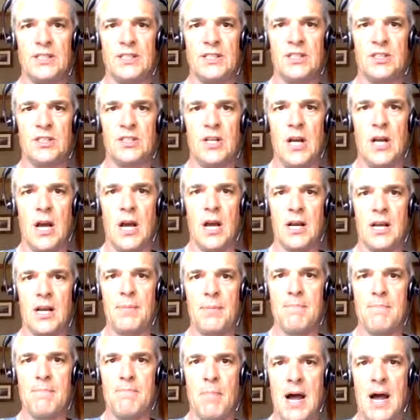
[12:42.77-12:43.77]
not going to be
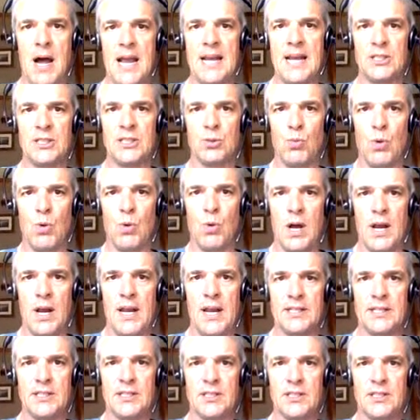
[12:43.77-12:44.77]
minus 1, it's going
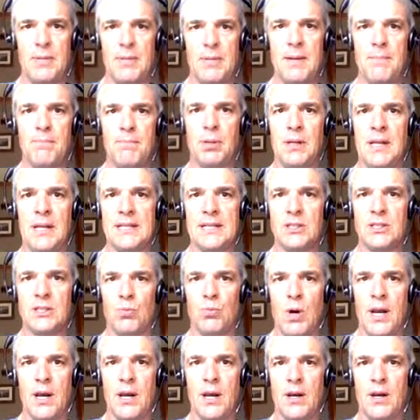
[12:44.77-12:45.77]
to be plus 1.
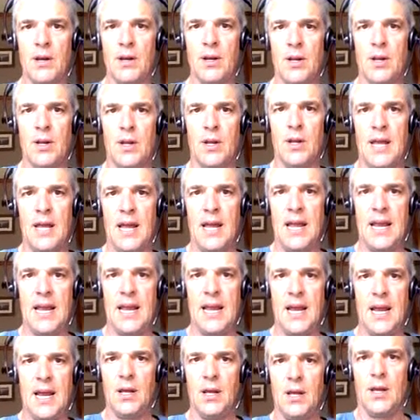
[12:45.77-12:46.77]
And
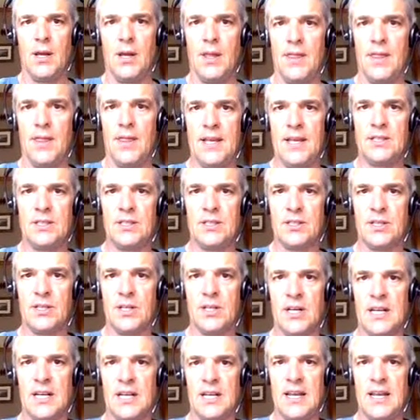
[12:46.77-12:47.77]
this is going to
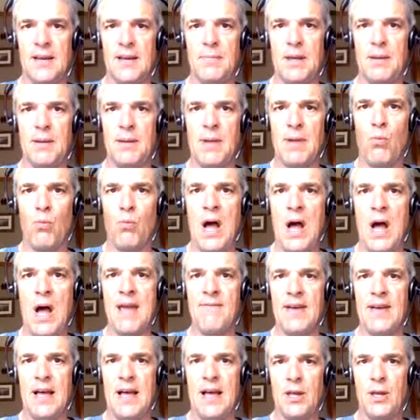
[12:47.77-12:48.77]
give me my y
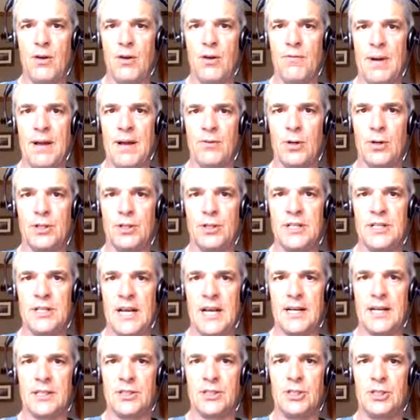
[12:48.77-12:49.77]
value of my vertex
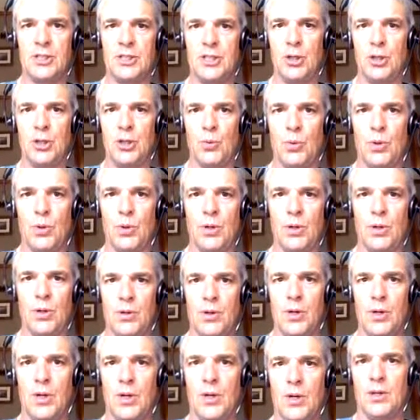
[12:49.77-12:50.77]
2.
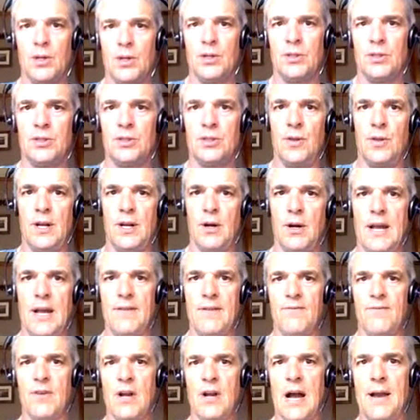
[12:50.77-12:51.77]
So there I've
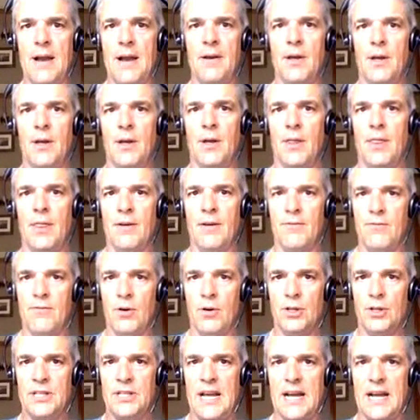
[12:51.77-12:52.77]
got the
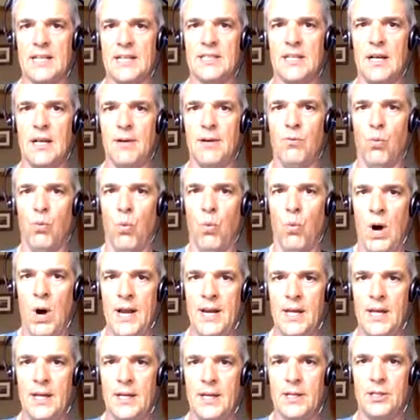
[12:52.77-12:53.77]
vertex of 1,
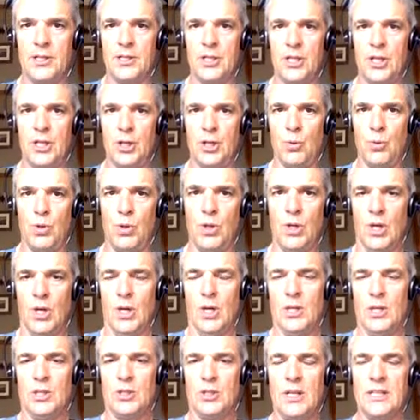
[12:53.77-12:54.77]
2.
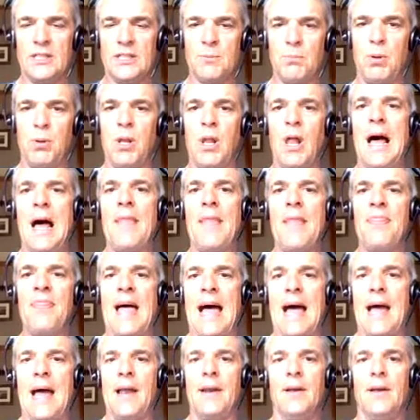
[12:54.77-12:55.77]
So let's plot
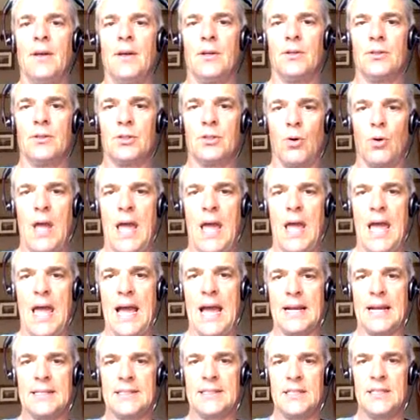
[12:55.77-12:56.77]
that. So
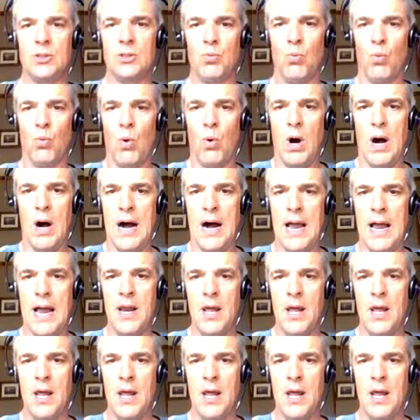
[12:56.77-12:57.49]
x is 1,